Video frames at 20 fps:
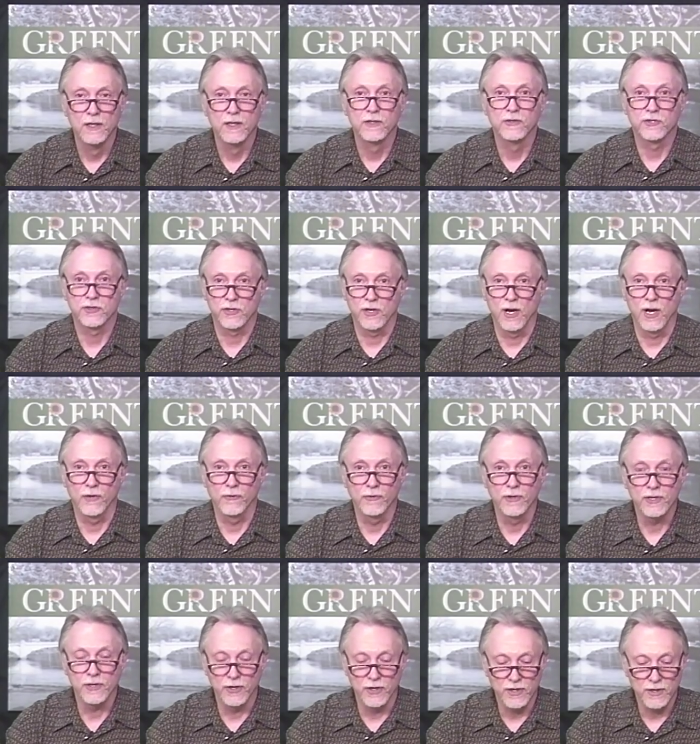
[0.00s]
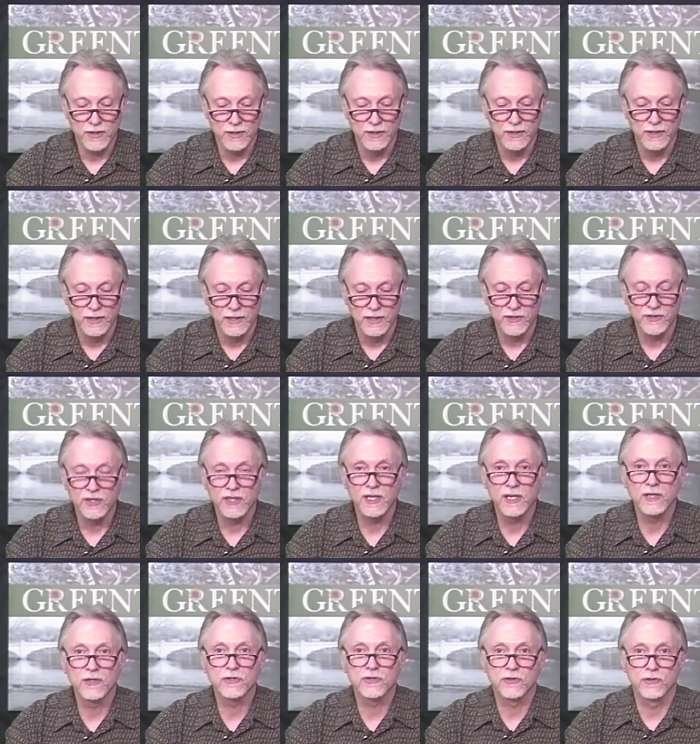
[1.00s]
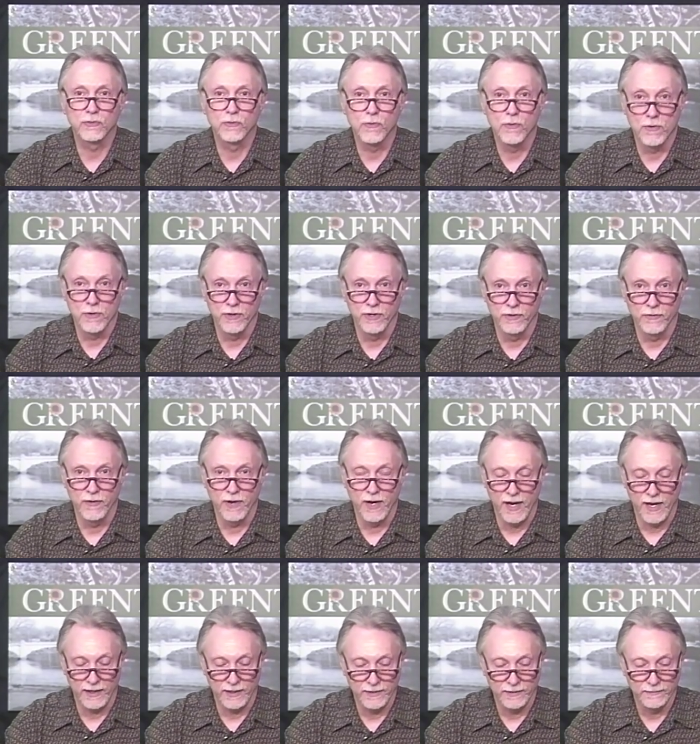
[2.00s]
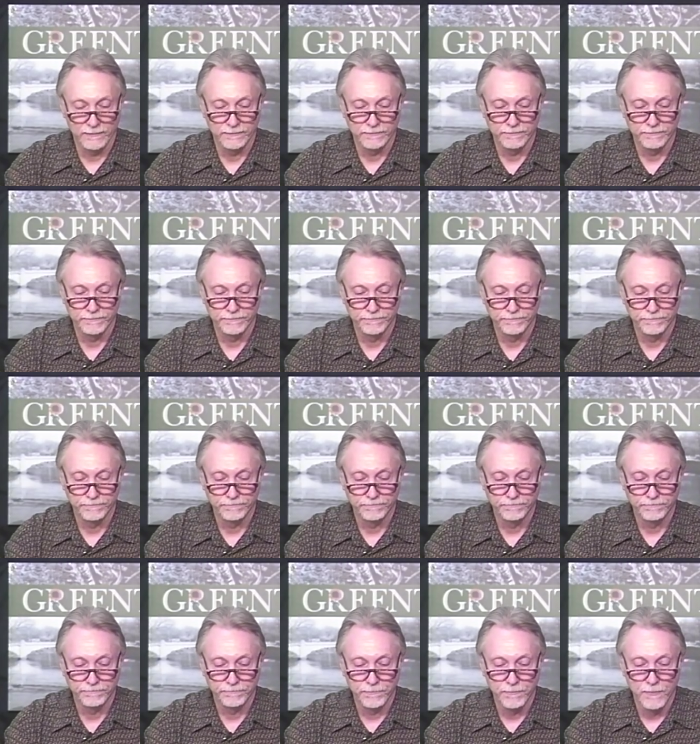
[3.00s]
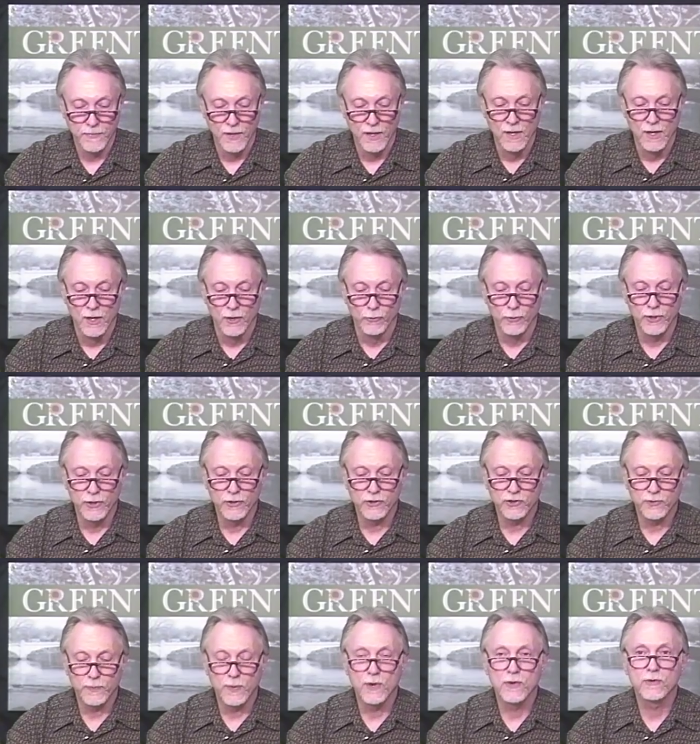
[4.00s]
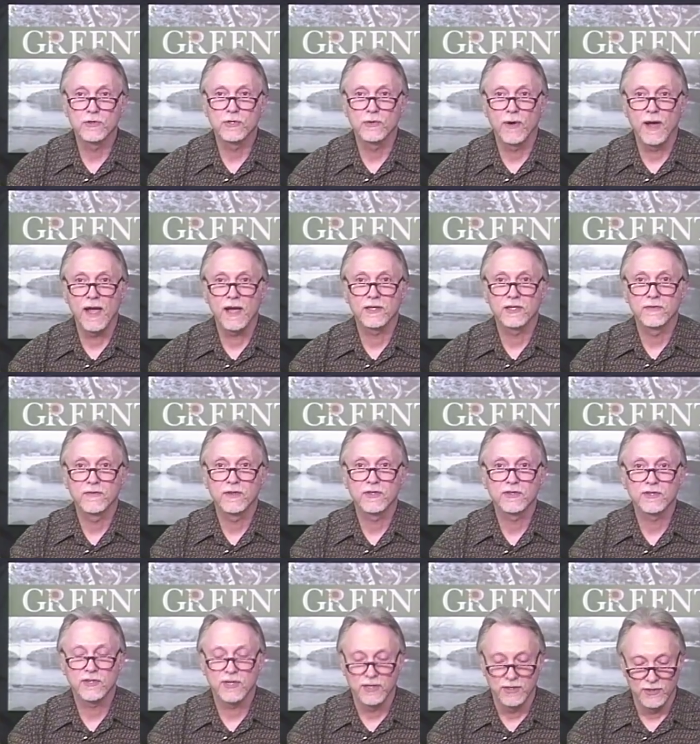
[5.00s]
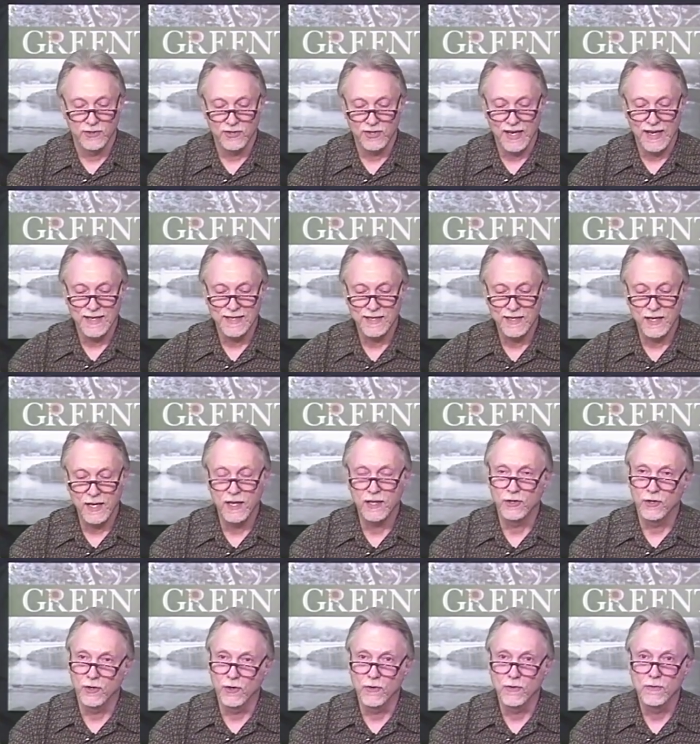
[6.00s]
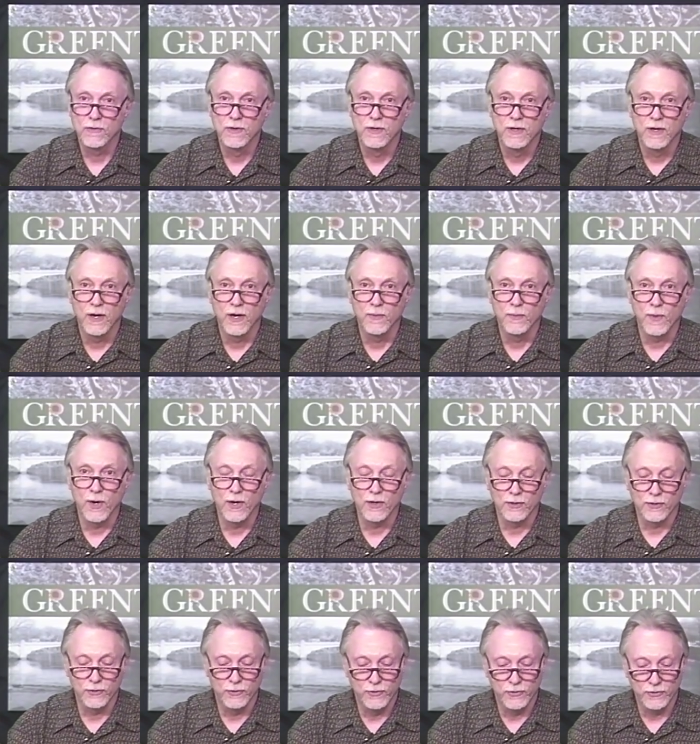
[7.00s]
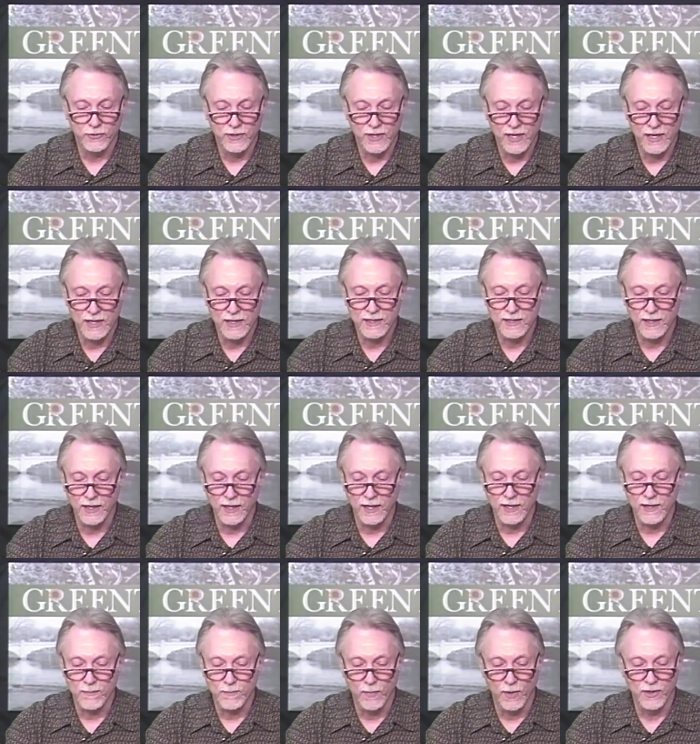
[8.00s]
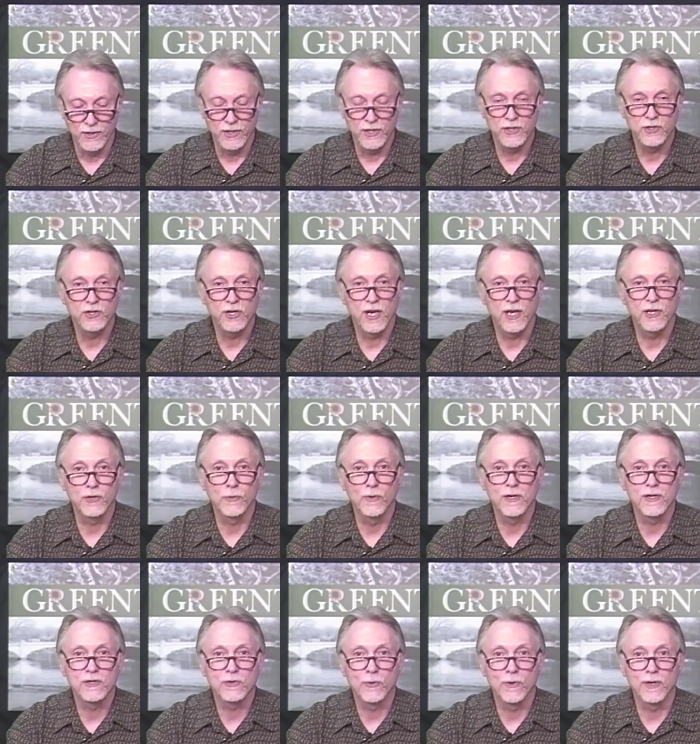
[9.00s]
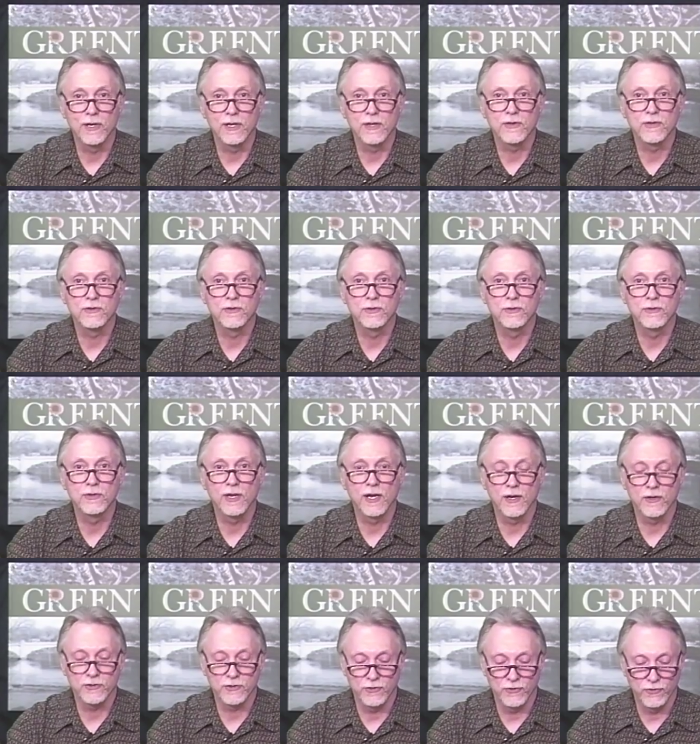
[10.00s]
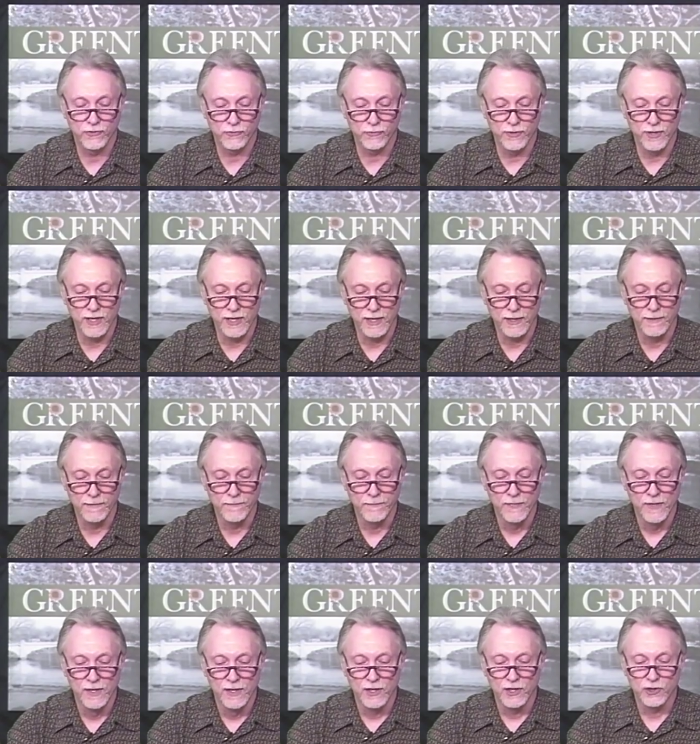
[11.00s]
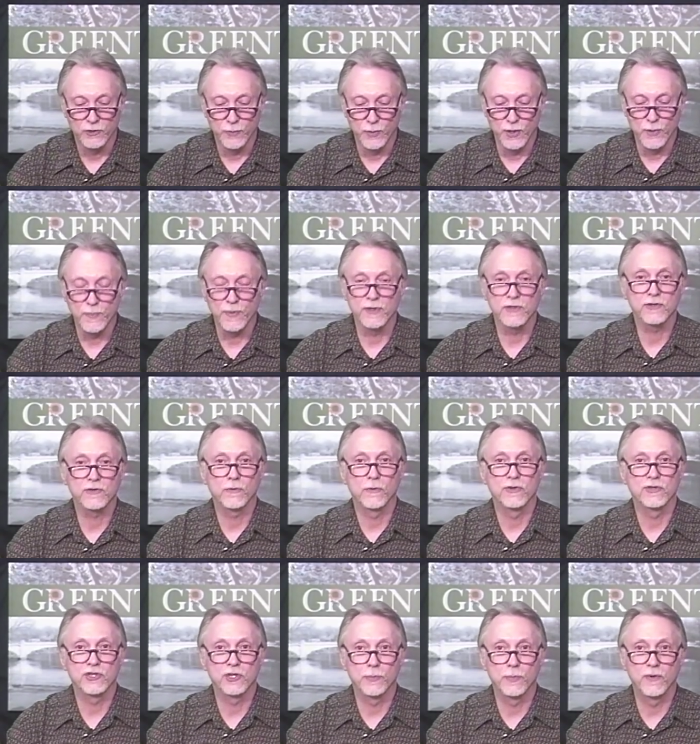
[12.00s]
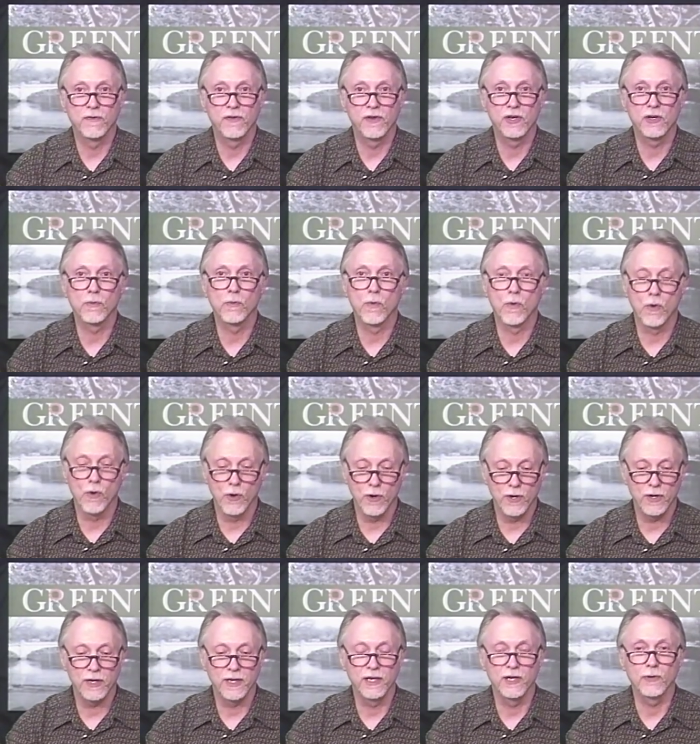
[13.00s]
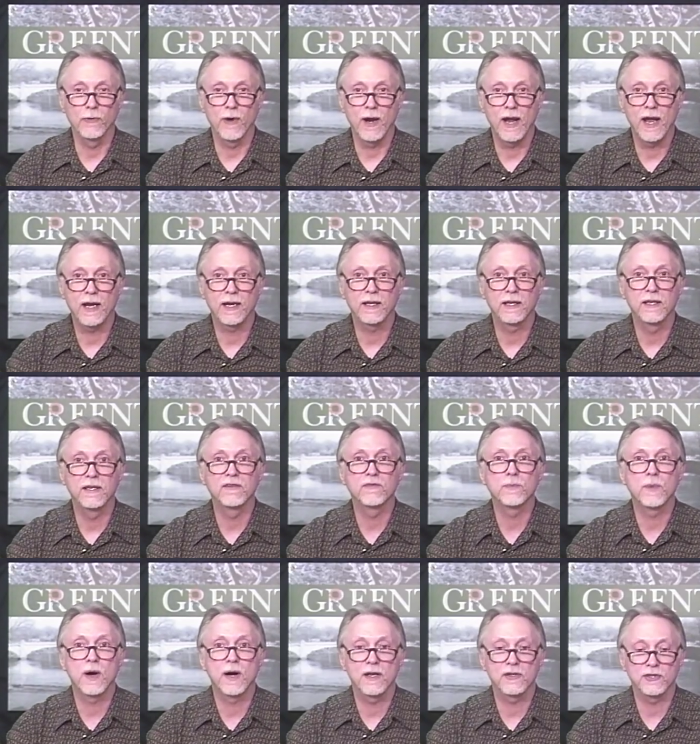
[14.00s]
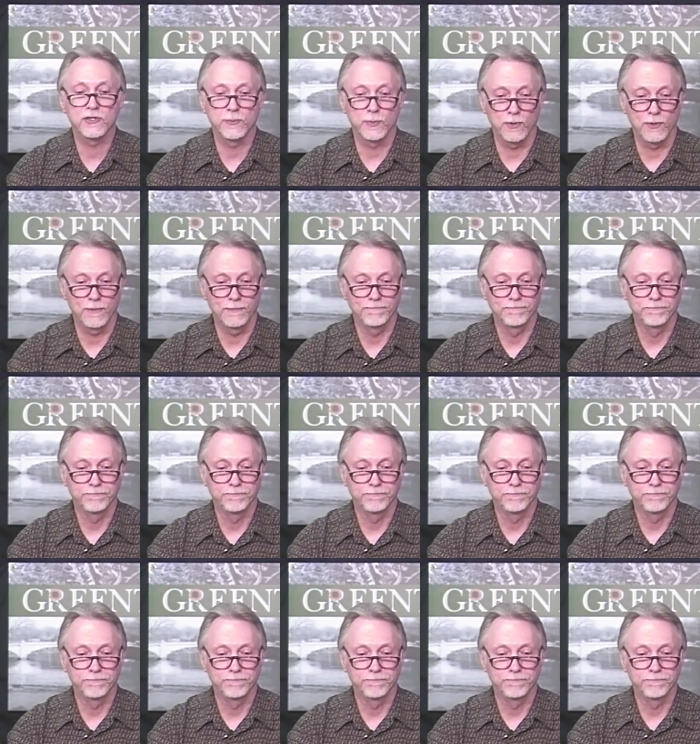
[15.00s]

Scott Ritter is against the war in Iraq. Ritter spoke to activist San Diego on Martin Luther King Day, Monday, January 20th, 2003. His purpose was to prevent a war in Iraq if possible.